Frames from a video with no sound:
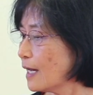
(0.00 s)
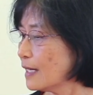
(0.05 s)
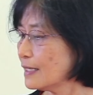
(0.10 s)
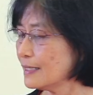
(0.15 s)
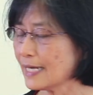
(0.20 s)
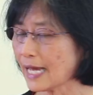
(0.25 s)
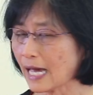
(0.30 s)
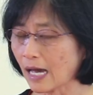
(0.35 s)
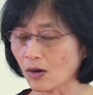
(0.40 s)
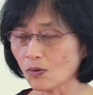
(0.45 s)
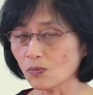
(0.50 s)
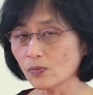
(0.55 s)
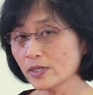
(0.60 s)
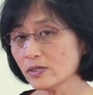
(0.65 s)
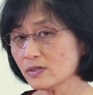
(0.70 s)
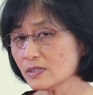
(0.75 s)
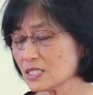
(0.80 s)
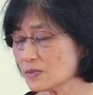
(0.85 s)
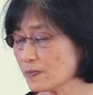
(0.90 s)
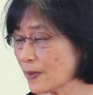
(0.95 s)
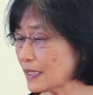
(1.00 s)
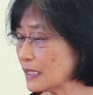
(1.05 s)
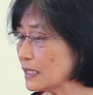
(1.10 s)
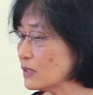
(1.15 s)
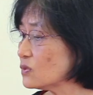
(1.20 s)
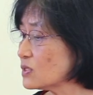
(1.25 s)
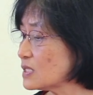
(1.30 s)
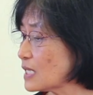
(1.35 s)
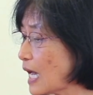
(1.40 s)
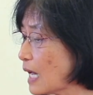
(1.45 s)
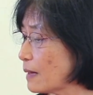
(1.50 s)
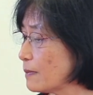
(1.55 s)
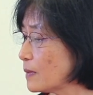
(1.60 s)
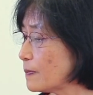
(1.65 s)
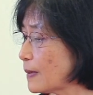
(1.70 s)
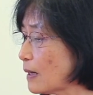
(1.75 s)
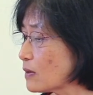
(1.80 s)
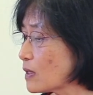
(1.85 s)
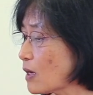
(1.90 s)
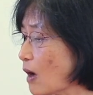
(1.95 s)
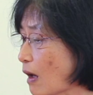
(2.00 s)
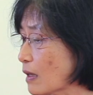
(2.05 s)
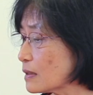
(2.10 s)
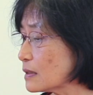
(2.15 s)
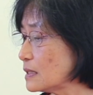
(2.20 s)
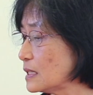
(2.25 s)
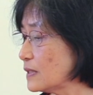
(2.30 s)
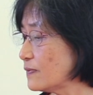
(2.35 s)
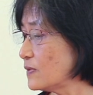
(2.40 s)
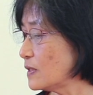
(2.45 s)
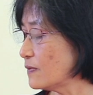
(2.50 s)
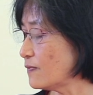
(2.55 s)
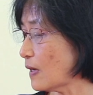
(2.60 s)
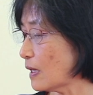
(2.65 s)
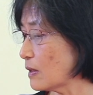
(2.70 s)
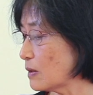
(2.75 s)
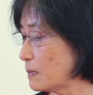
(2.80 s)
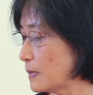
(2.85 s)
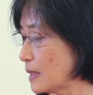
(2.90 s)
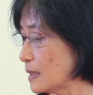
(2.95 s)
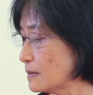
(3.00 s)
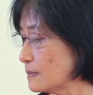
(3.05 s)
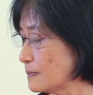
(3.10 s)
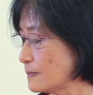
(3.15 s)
Now, we're going to spend a little time about cognitive development.